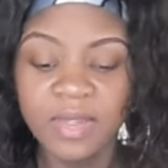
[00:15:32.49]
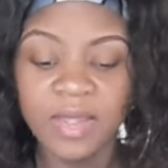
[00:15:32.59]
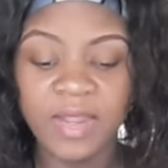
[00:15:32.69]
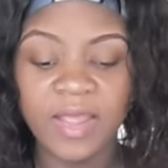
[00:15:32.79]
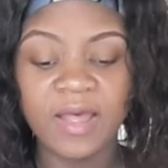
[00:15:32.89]

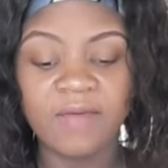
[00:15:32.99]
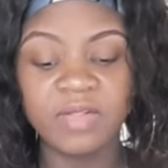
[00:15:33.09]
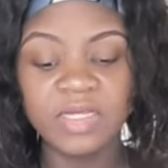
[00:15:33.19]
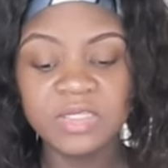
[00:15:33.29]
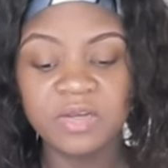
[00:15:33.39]
and I have
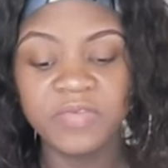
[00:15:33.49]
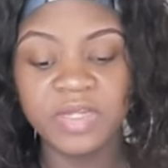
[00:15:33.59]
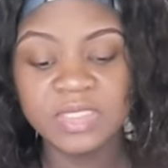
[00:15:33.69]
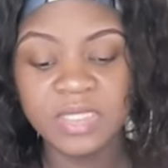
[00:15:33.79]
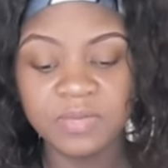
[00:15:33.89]
letter of
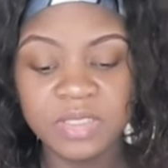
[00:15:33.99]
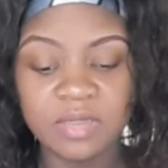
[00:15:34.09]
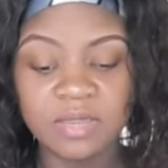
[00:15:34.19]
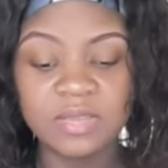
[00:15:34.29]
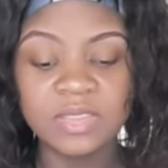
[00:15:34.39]

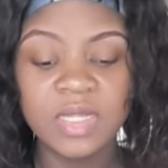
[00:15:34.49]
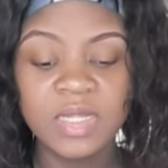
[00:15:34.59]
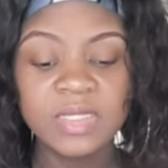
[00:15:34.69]
acceptance,